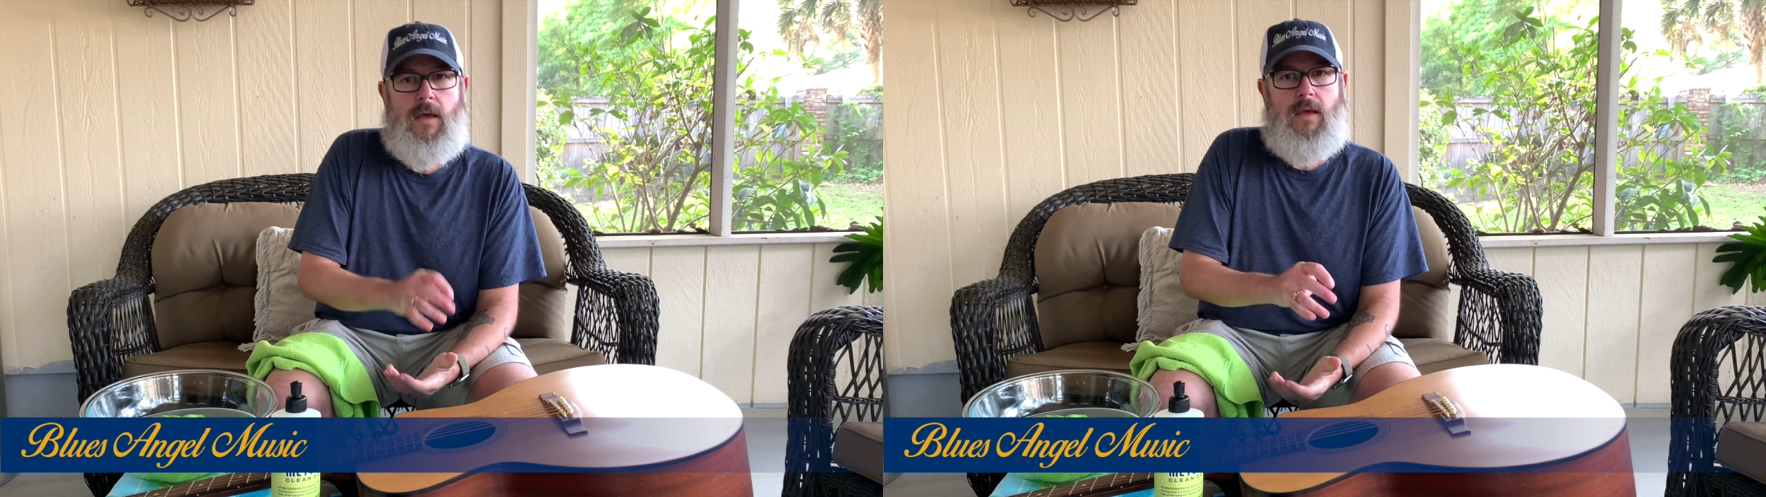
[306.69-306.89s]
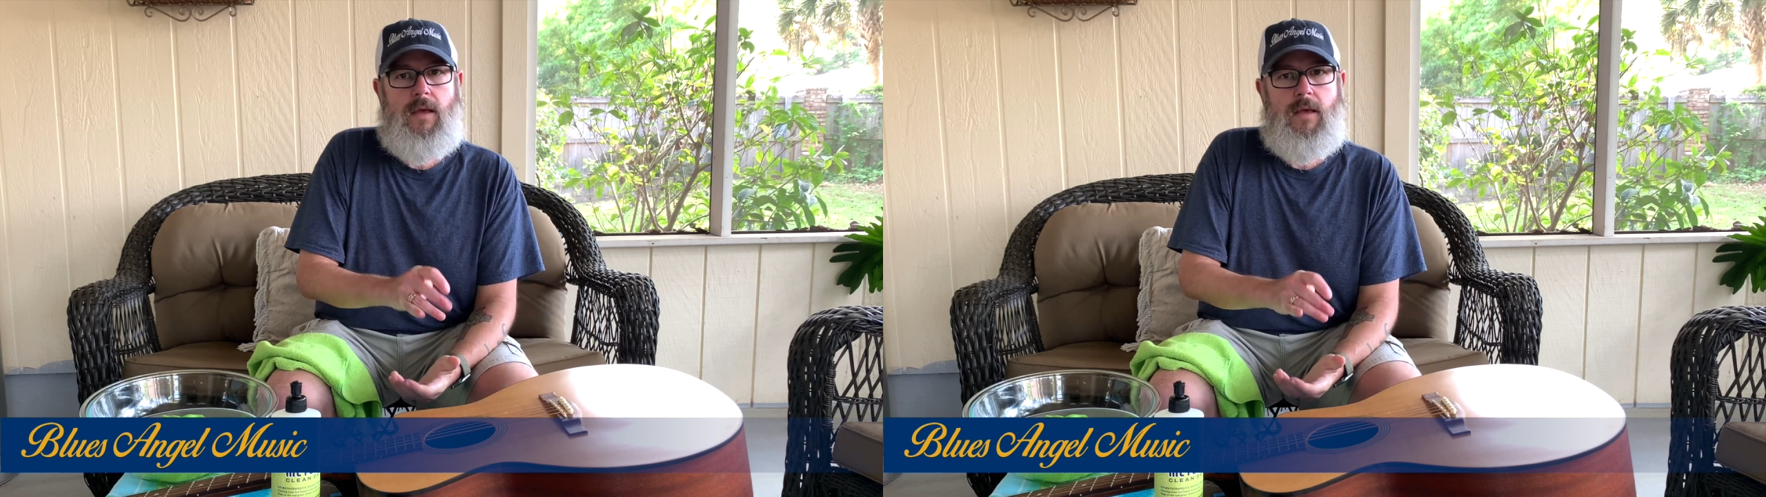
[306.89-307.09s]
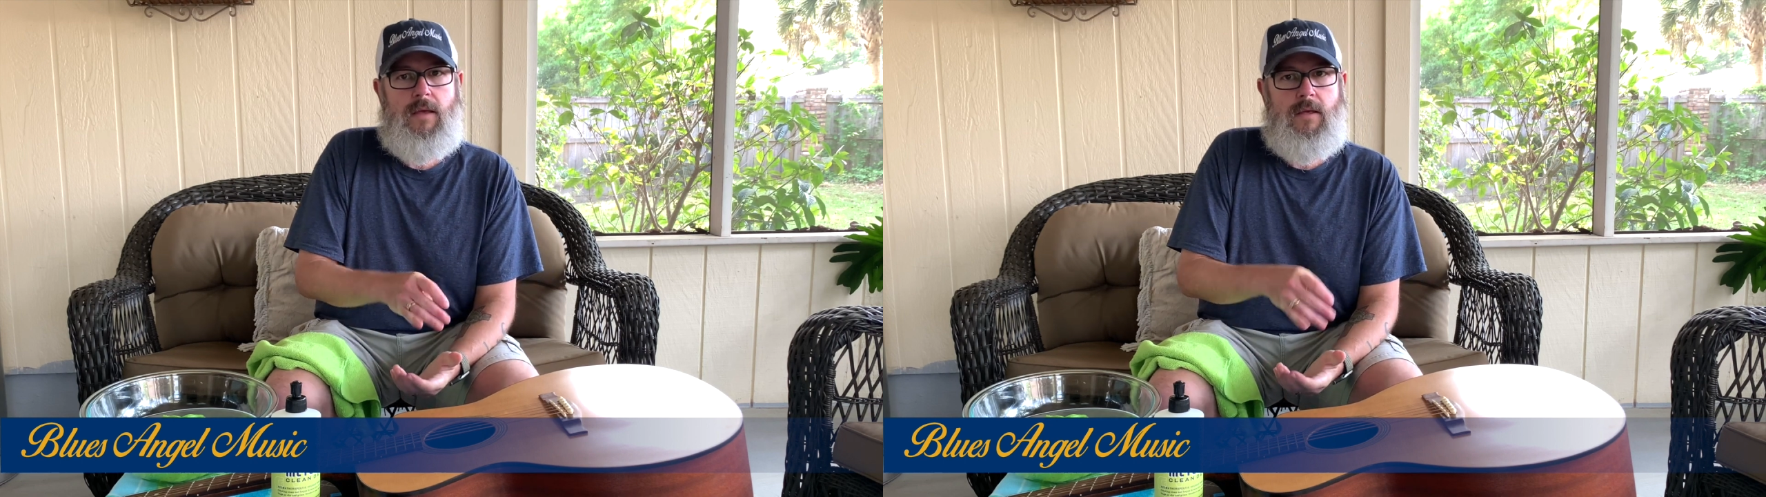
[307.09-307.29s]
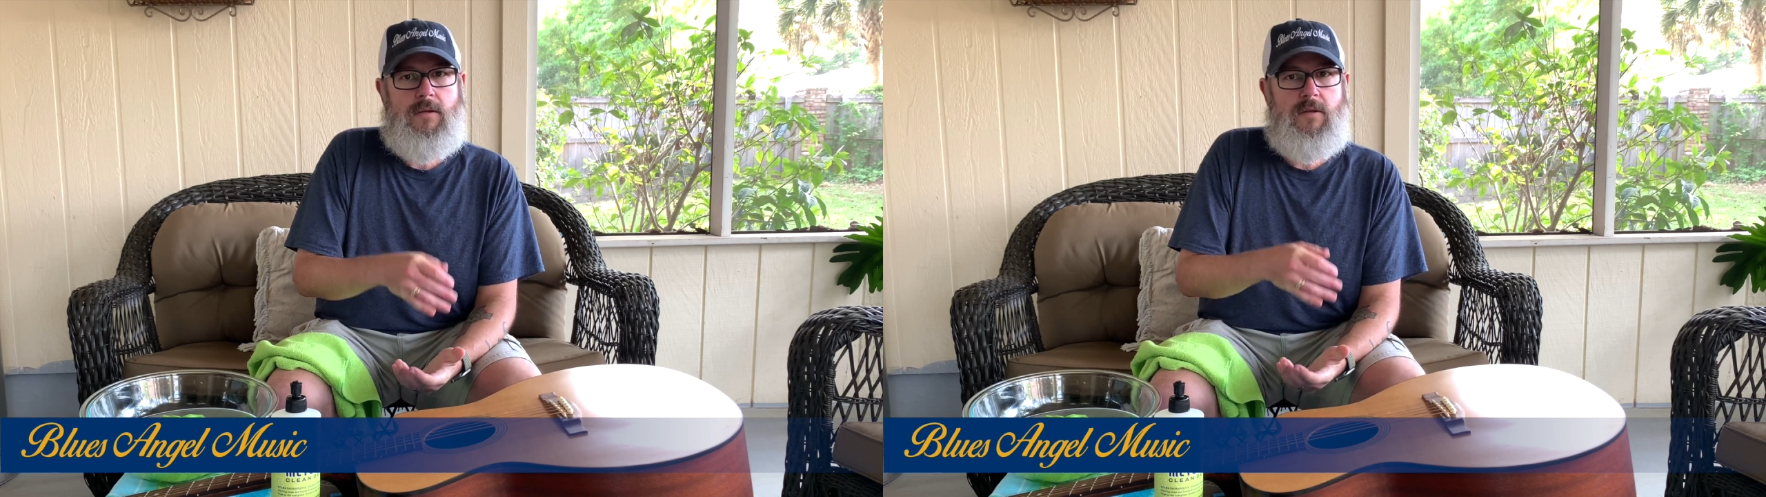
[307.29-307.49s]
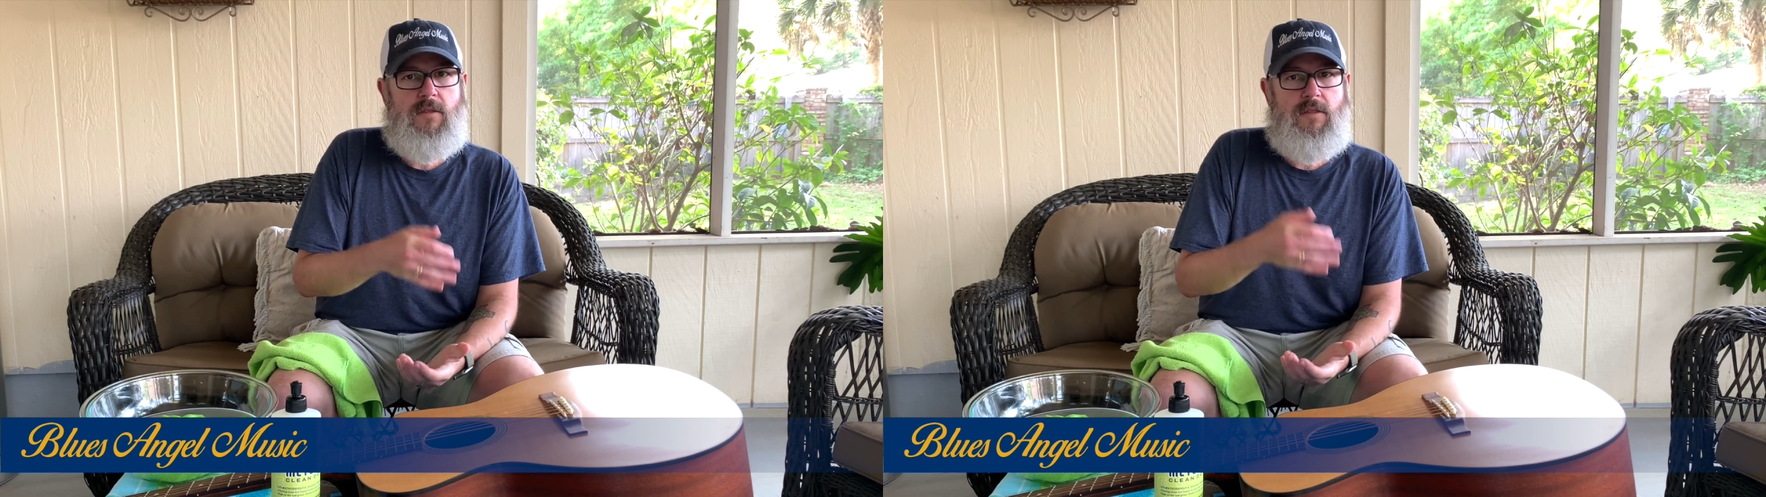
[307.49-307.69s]

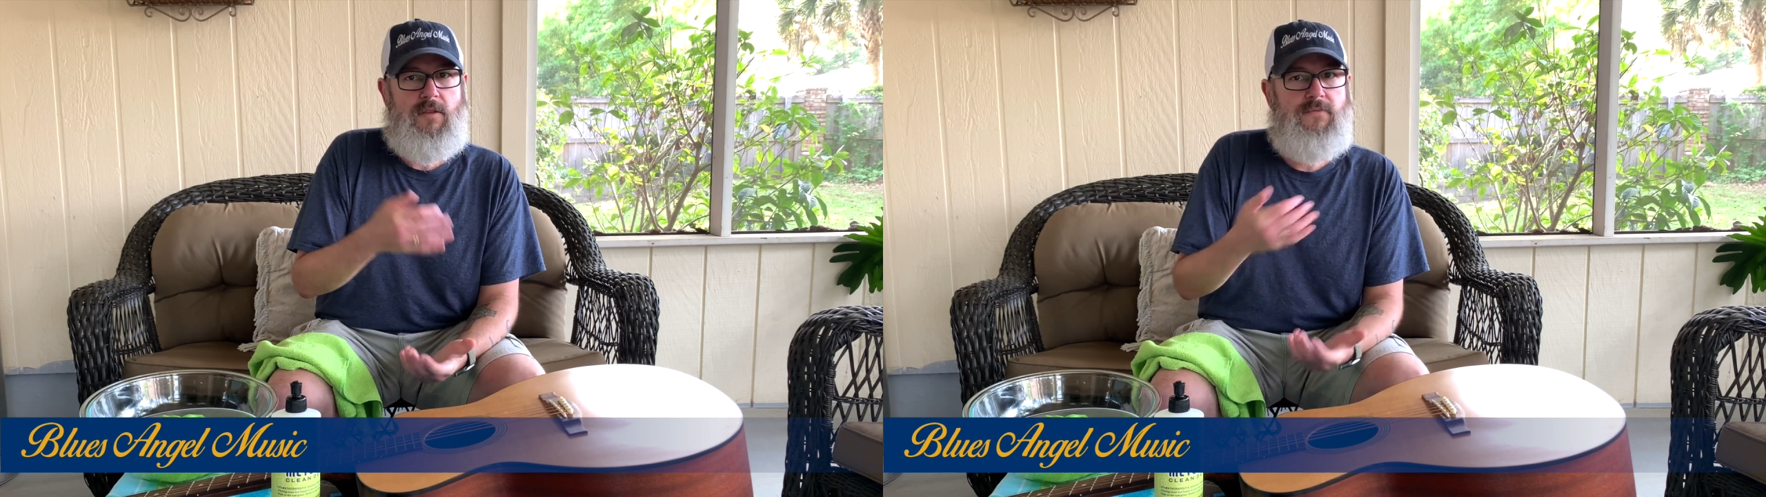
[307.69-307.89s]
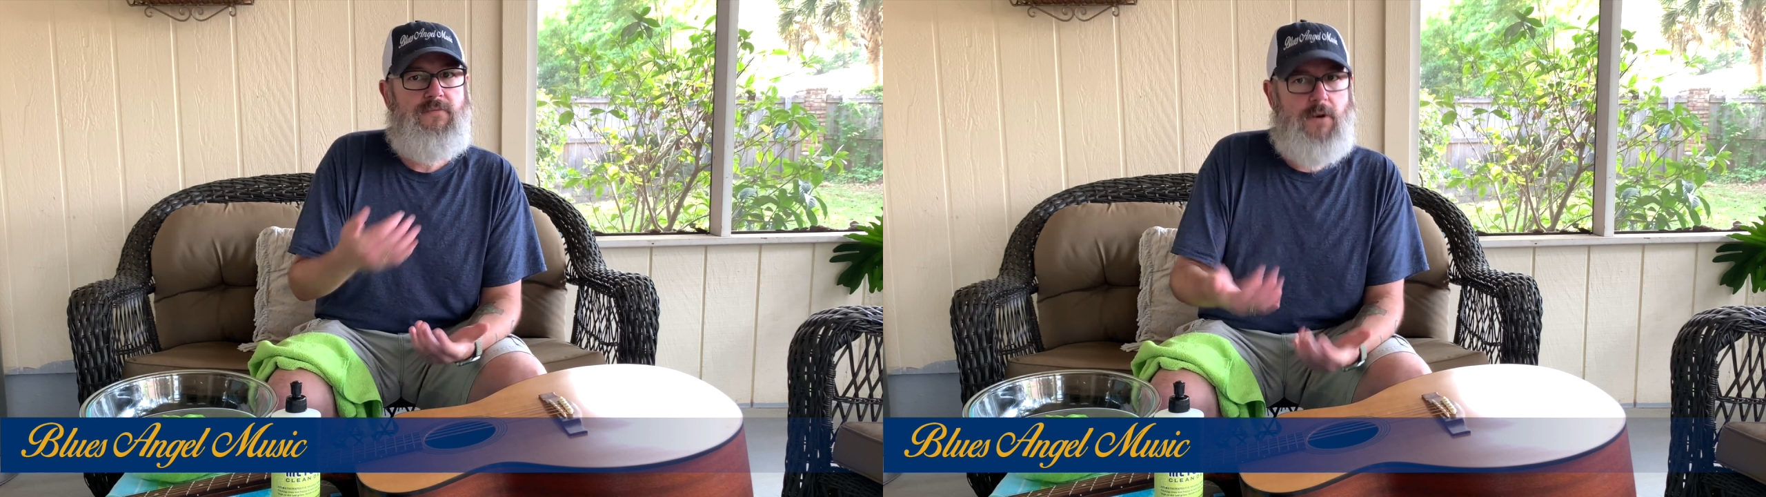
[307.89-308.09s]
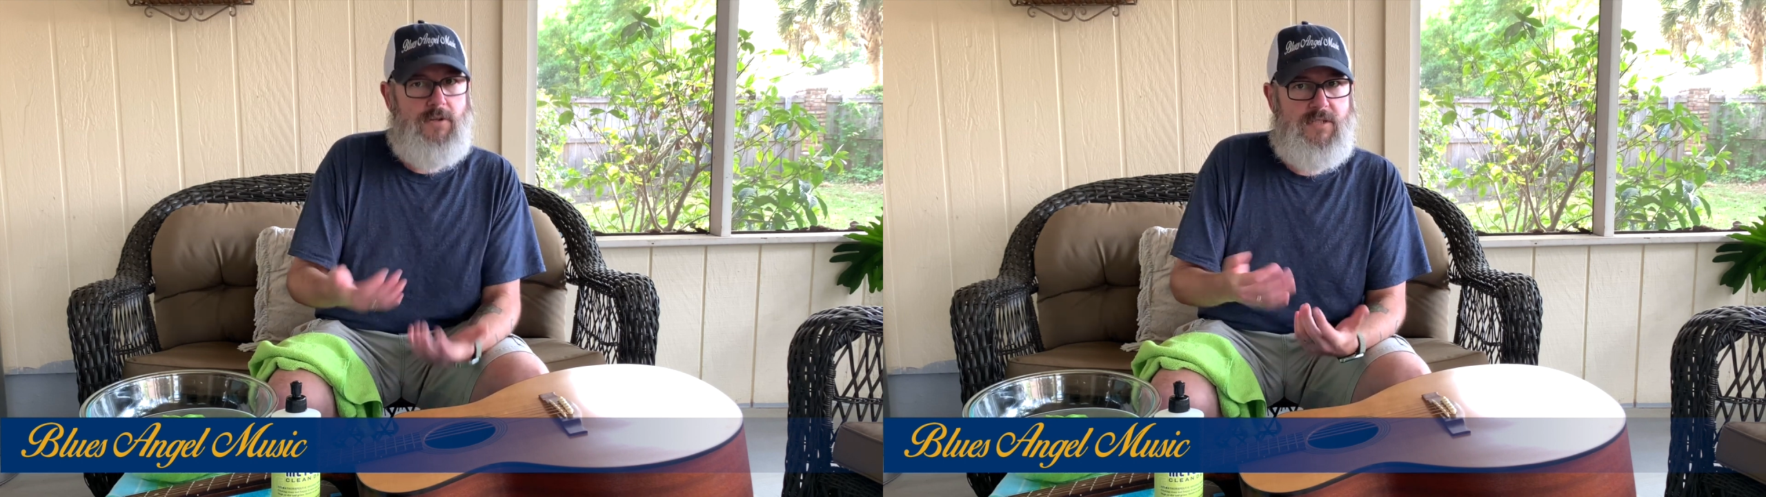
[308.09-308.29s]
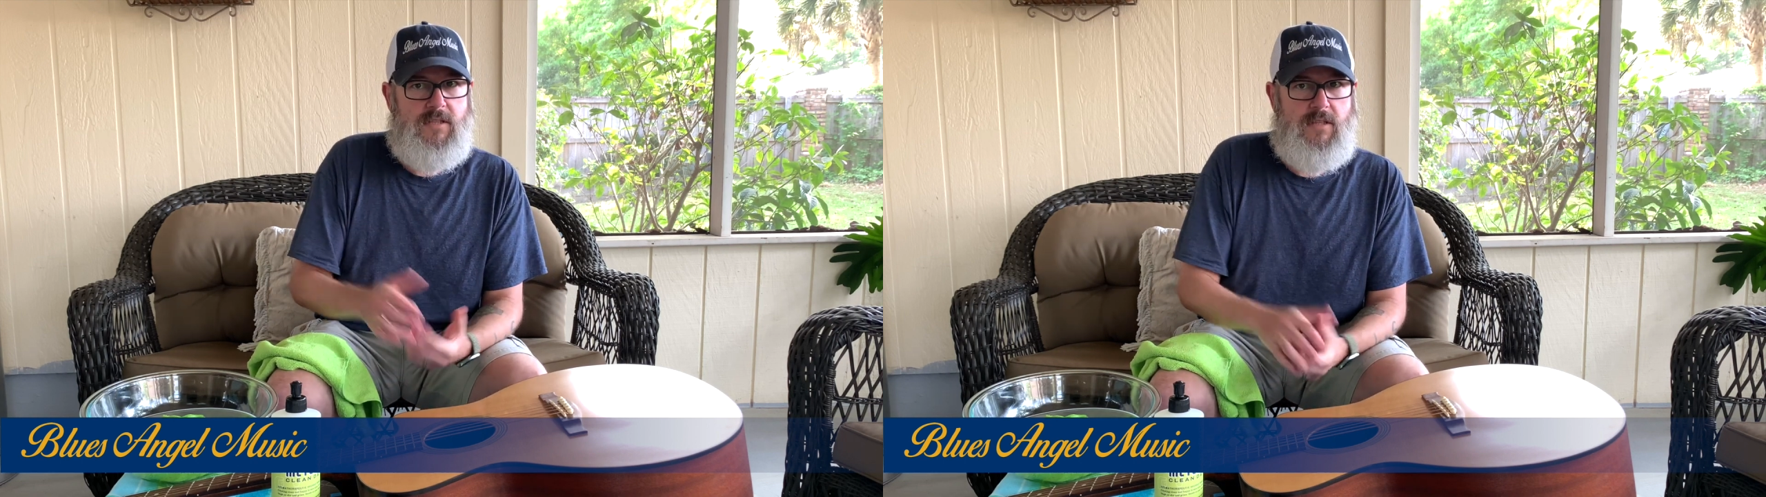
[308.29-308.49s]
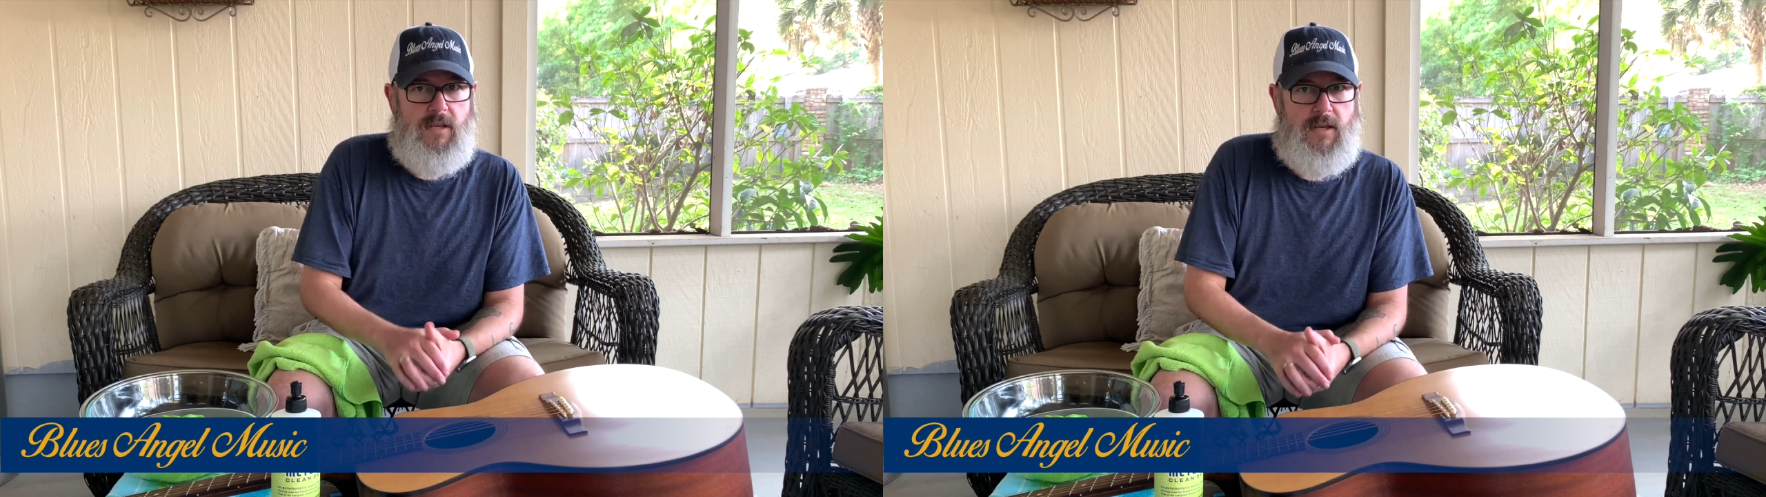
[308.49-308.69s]
And the first
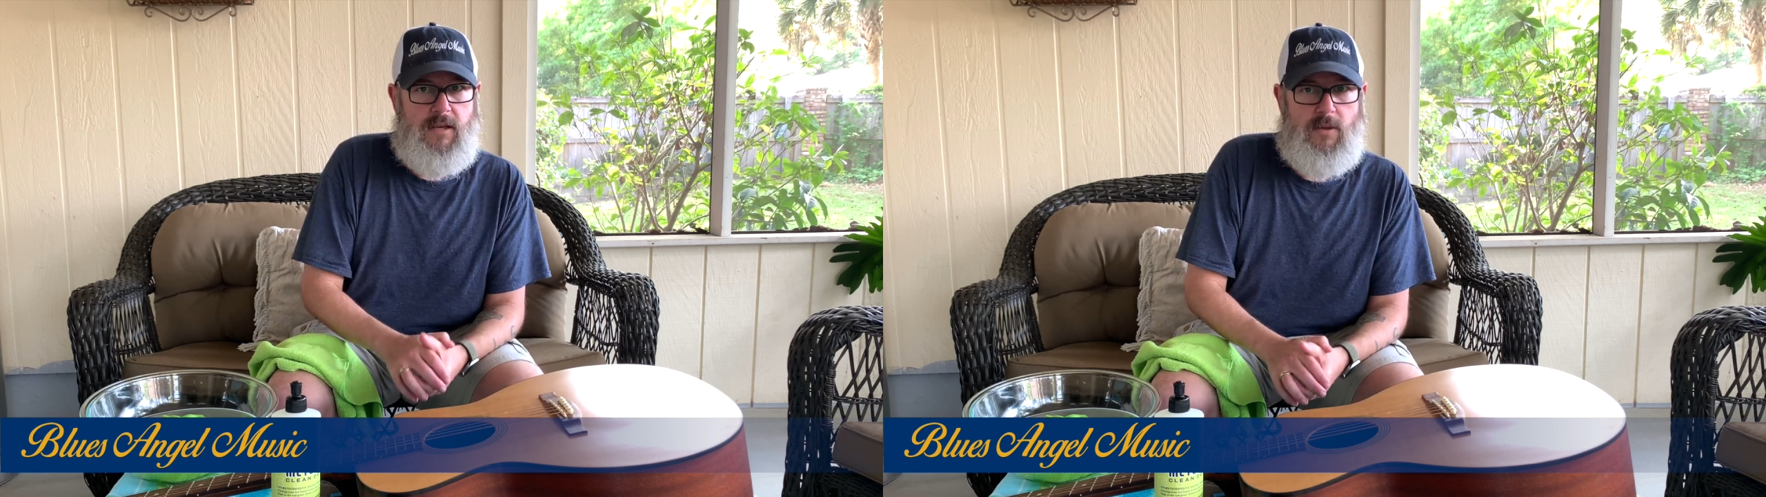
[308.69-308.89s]
thing